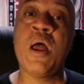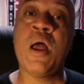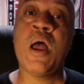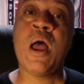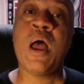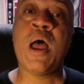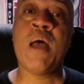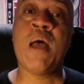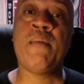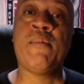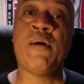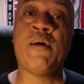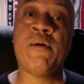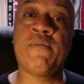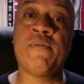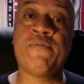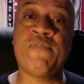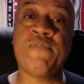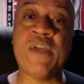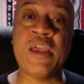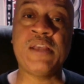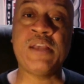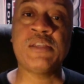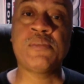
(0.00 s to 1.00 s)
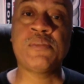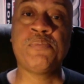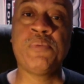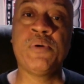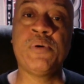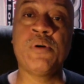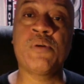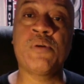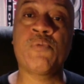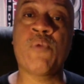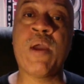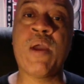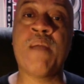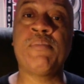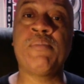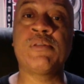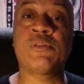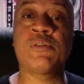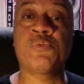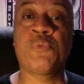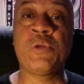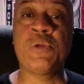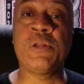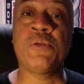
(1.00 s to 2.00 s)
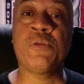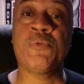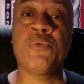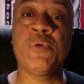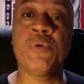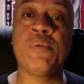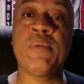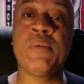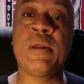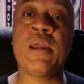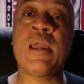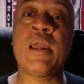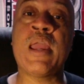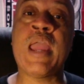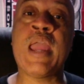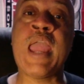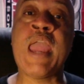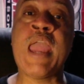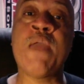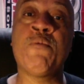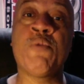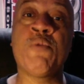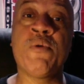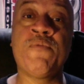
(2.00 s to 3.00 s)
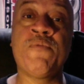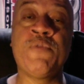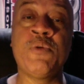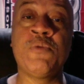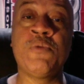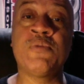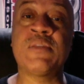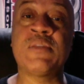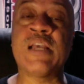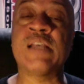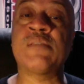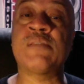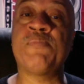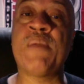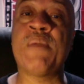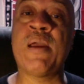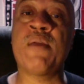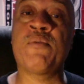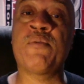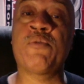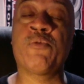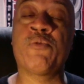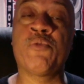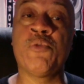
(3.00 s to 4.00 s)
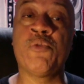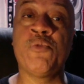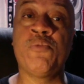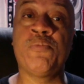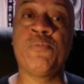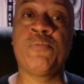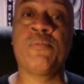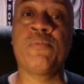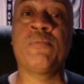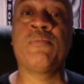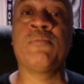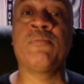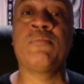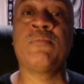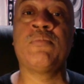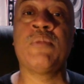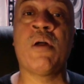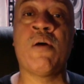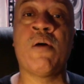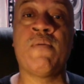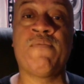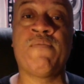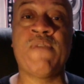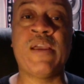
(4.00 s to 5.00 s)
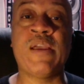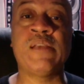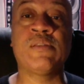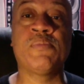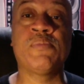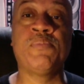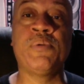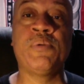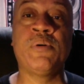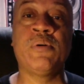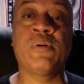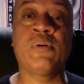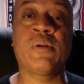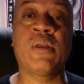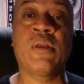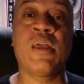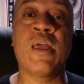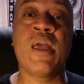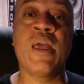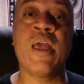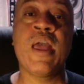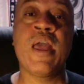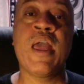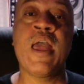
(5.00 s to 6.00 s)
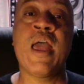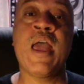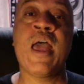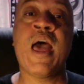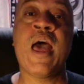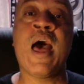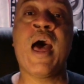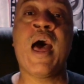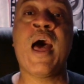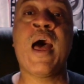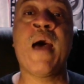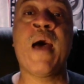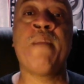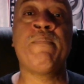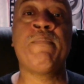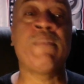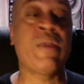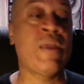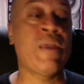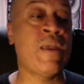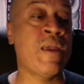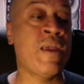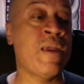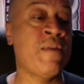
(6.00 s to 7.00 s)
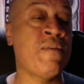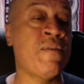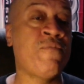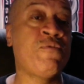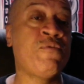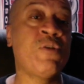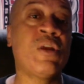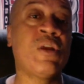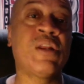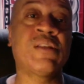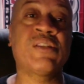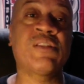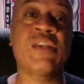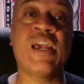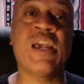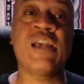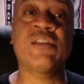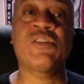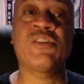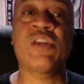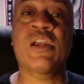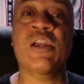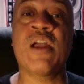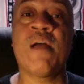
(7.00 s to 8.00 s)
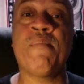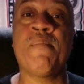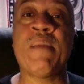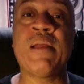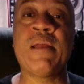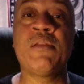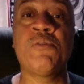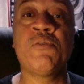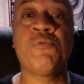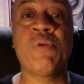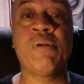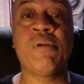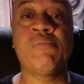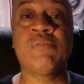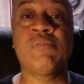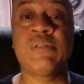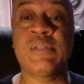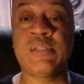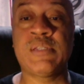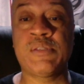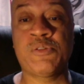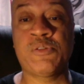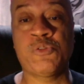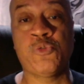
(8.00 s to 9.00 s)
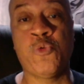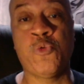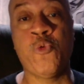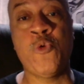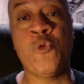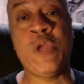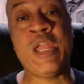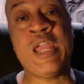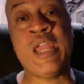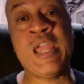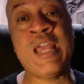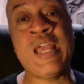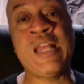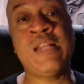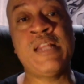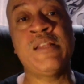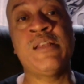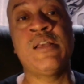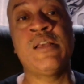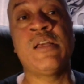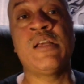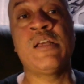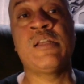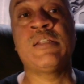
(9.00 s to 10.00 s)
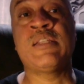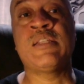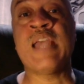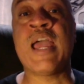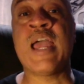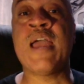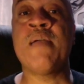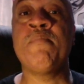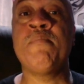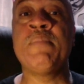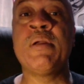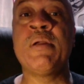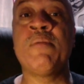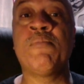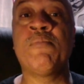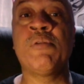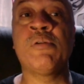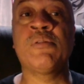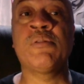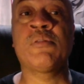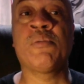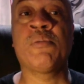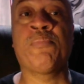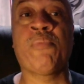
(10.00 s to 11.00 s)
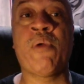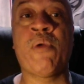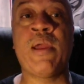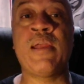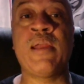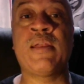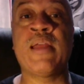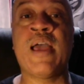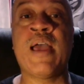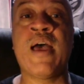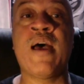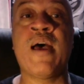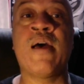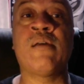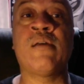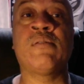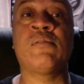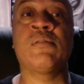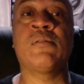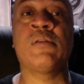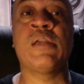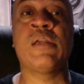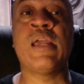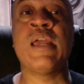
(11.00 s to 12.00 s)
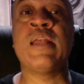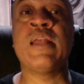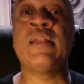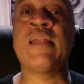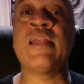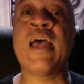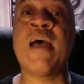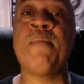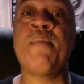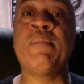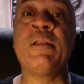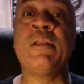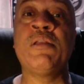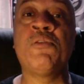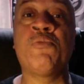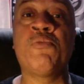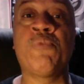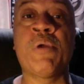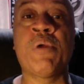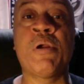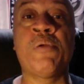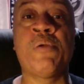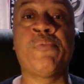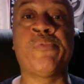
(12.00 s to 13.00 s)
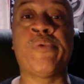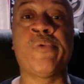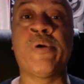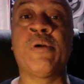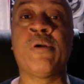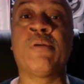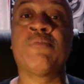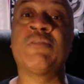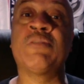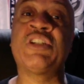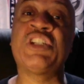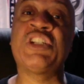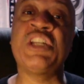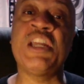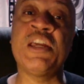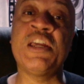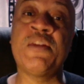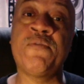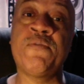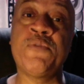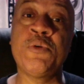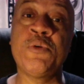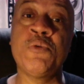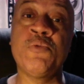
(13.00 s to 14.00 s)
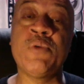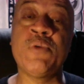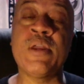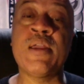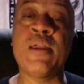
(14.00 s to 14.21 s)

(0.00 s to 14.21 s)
I'm on Facebook, Robert's Reading Room and Reviews. That's my group on Facebook. Um, and if you get a chance, check out my Little River's twin, Diamond Member, The Breakdown, and Diamond Little River World, where she interviewed